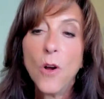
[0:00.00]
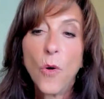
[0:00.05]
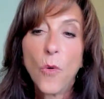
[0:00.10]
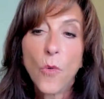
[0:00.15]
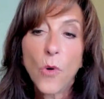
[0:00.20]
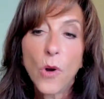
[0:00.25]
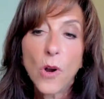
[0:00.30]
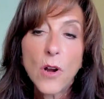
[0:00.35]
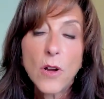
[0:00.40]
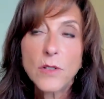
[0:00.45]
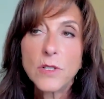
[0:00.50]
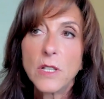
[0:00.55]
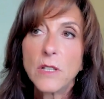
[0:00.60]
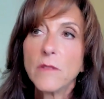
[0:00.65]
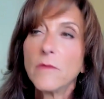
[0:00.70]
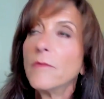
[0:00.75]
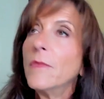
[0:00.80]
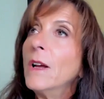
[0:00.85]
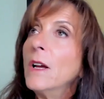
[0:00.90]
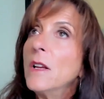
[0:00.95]
worked
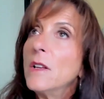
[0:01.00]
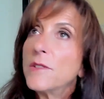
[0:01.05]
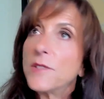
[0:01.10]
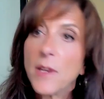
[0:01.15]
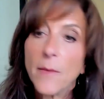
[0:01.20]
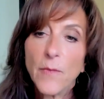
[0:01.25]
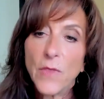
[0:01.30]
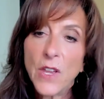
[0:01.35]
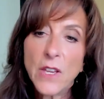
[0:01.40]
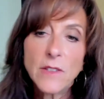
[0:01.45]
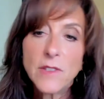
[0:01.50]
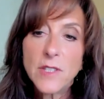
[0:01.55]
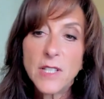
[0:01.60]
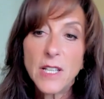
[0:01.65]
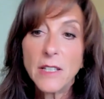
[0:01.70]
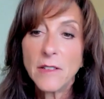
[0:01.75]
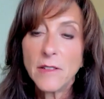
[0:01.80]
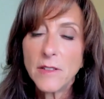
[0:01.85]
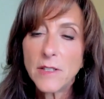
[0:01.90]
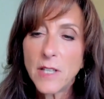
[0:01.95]
and some things
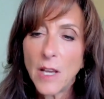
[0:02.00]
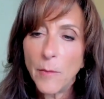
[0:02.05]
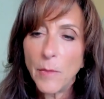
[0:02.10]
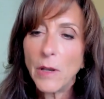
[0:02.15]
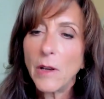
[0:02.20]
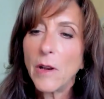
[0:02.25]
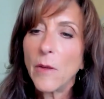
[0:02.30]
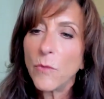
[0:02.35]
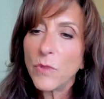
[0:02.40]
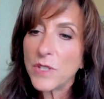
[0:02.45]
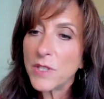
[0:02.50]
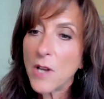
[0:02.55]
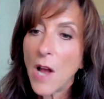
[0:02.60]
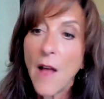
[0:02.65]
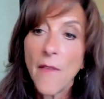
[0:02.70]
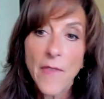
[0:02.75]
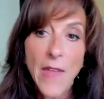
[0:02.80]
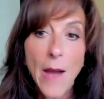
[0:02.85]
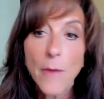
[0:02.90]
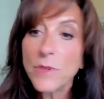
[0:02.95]
didn't. I mean, that was
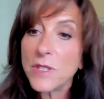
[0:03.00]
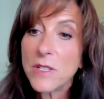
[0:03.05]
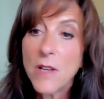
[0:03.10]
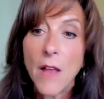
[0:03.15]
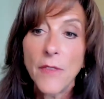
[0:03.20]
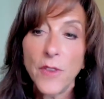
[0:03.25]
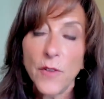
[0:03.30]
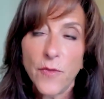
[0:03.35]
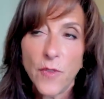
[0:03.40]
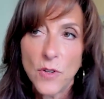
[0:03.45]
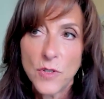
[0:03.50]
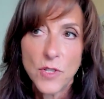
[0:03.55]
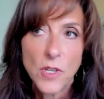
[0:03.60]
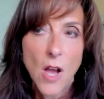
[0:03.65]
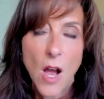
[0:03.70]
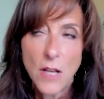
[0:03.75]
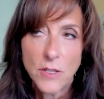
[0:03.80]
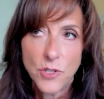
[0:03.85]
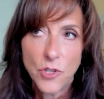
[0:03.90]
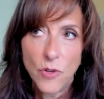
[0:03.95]
not the first
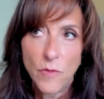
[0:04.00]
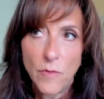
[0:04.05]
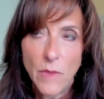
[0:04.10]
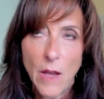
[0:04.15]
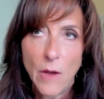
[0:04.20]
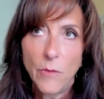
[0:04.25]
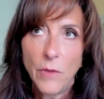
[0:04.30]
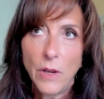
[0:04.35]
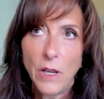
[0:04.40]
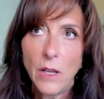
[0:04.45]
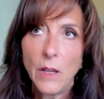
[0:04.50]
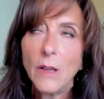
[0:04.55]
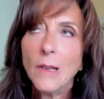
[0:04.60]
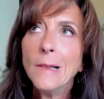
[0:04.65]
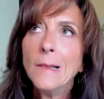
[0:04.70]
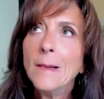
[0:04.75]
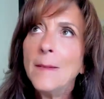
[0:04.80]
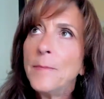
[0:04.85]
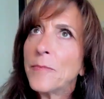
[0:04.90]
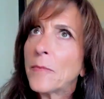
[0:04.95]
costume that we,
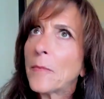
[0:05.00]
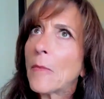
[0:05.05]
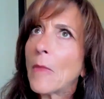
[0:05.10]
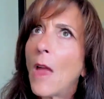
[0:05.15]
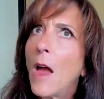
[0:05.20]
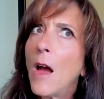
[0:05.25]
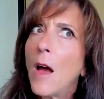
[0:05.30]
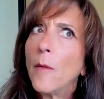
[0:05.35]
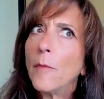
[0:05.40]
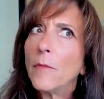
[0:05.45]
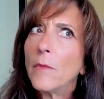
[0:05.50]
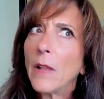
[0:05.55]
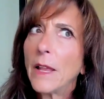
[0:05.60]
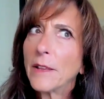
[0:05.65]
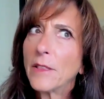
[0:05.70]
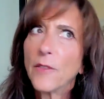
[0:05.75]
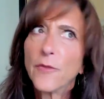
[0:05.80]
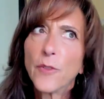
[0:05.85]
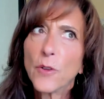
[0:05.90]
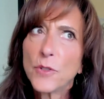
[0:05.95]

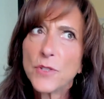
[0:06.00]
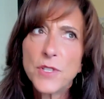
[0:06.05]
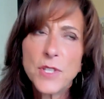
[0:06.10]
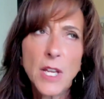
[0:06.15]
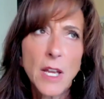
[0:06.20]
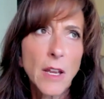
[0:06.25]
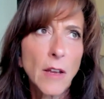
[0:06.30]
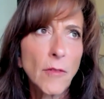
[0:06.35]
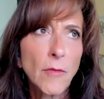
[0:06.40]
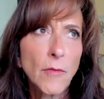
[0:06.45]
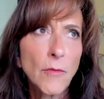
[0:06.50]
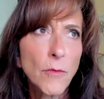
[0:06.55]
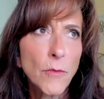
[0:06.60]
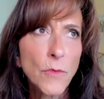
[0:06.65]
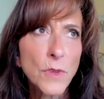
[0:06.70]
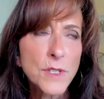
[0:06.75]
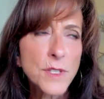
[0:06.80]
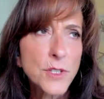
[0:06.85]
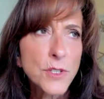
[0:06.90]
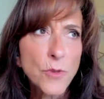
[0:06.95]
like the first thing
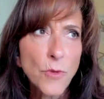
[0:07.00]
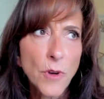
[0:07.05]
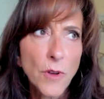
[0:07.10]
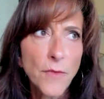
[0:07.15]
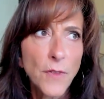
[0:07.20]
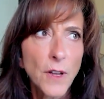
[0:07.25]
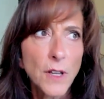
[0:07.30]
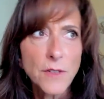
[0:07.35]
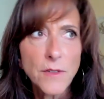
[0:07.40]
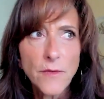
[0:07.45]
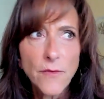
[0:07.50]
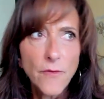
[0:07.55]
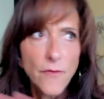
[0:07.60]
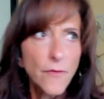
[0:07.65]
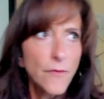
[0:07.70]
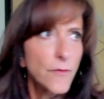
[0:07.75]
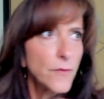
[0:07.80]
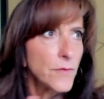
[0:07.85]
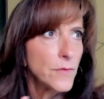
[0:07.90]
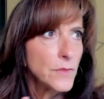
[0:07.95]
was sort of a
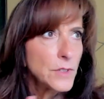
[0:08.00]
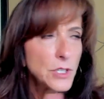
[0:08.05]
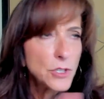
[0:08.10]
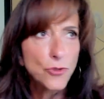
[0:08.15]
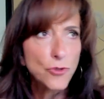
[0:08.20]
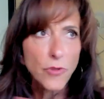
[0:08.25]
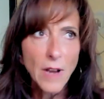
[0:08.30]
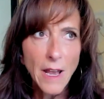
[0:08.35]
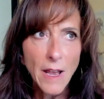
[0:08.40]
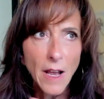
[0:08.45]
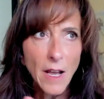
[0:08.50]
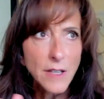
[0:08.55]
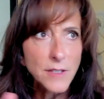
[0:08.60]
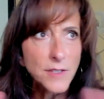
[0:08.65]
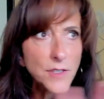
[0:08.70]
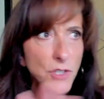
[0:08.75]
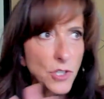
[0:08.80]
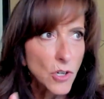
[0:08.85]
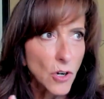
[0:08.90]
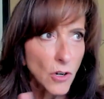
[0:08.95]

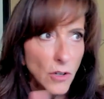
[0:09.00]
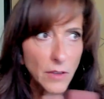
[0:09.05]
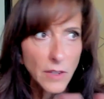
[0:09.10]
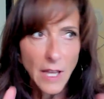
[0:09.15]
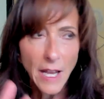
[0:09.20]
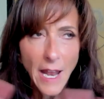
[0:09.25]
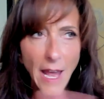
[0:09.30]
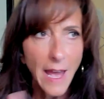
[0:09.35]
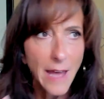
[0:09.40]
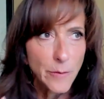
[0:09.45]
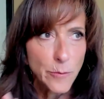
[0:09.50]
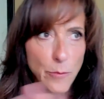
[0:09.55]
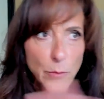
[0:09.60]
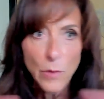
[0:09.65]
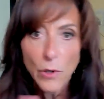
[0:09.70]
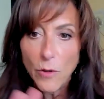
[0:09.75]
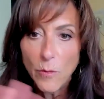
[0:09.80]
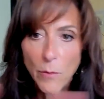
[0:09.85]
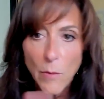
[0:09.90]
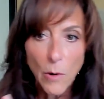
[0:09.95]
skirt that had
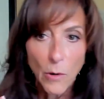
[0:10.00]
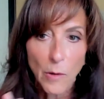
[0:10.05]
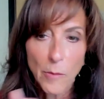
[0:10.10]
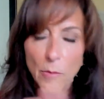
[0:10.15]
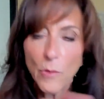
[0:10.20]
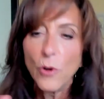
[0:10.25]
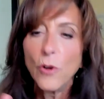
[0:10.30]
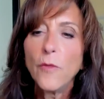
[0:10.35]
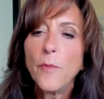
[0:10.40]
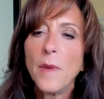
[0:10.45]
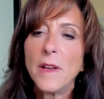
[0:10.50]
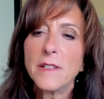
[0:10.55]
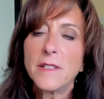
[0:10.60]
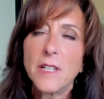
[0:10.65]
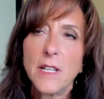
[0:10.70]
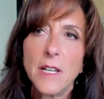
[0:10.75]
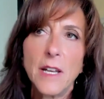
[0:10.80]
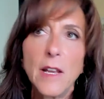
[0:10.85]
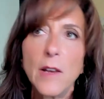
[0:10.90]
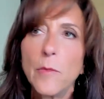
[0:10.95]
more movement
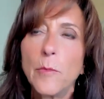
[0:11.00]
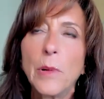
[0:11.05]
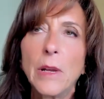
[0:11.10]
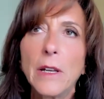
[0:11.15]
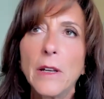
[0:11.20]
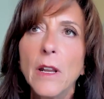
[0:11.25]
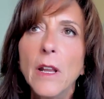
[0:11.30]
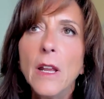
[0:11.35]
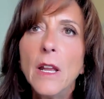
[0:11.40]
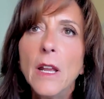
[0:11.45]
in it, but